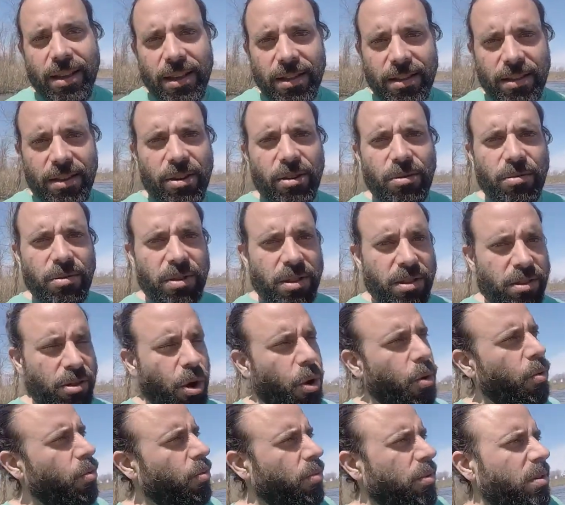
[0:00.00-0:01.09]
And
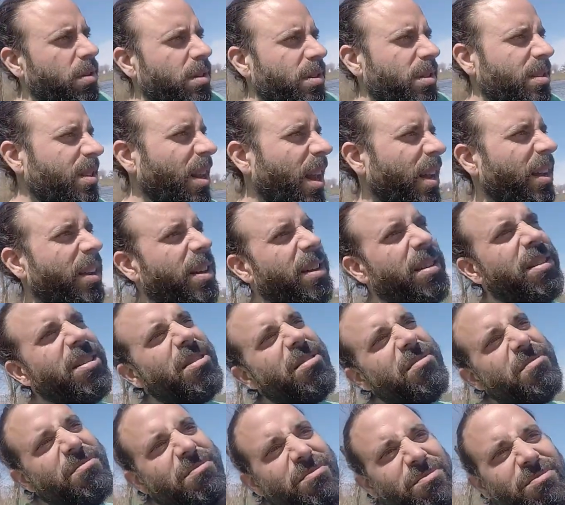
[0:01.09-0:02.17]
no, it's like
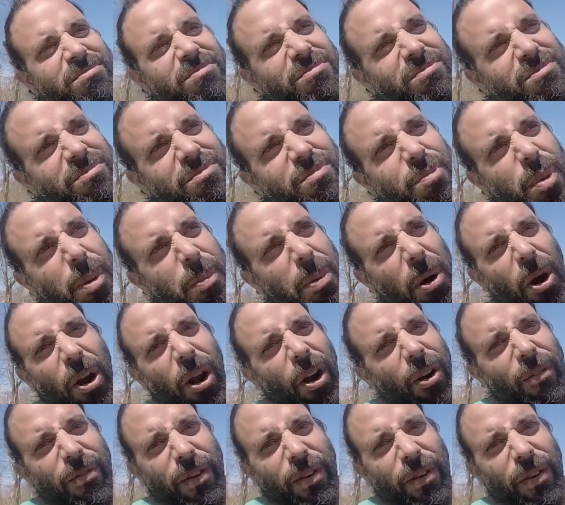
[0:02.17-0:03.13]
people are